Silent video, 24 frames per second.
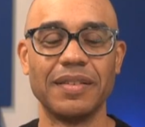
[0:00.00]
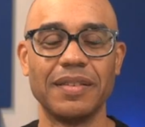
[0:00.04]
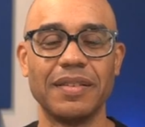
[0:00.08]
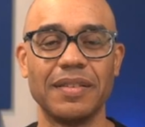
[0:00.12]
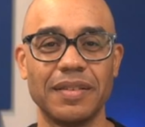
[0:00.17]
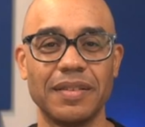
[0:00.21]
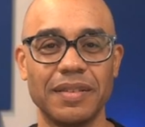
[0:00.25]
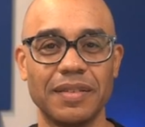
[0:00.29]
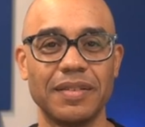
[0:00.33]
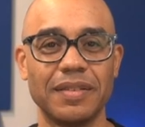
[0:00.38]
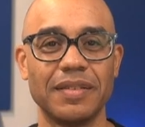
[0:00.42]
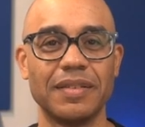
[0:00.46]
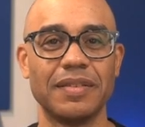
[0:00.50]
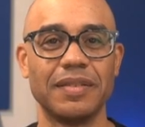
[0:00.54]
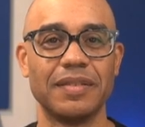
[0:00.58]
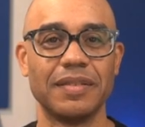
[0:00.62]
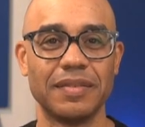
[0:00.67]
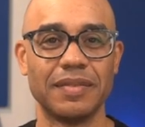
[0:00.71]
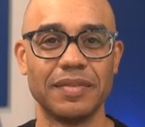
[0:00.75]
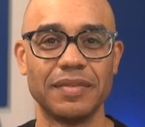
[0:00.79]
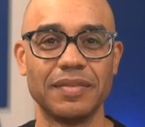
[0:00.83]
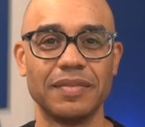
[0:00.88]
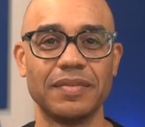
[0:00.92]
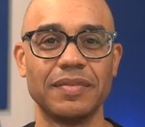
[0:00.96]

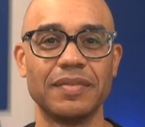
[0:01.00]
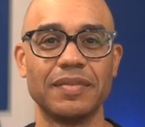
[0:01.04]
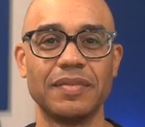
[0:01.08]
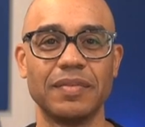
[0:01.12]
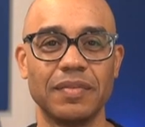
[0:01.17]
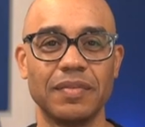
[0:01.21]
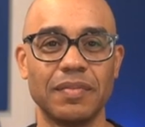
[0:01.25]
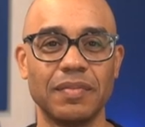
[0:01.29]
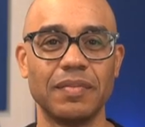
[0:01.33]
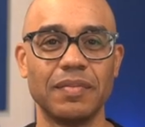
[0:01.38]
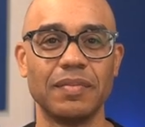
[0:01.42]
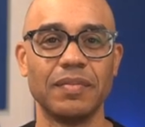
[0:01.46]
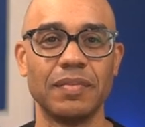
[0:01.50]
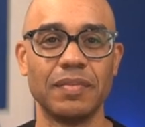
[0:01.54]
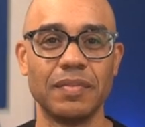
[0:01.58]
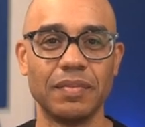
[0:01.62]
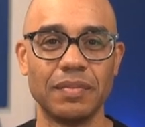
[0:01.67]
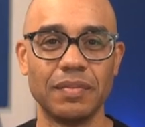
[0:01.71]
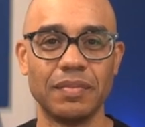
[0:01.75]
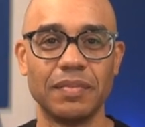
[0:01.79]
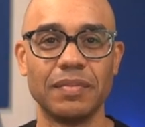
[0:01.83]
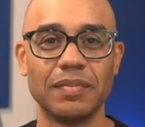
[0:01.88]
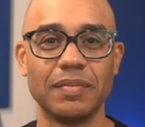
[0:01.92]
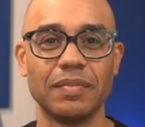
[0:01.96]

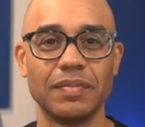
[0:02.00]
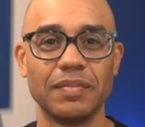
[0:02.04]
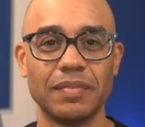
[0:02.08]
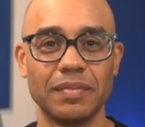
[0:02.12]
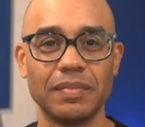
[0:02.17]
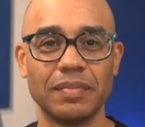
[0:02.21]
This person isn't speaking.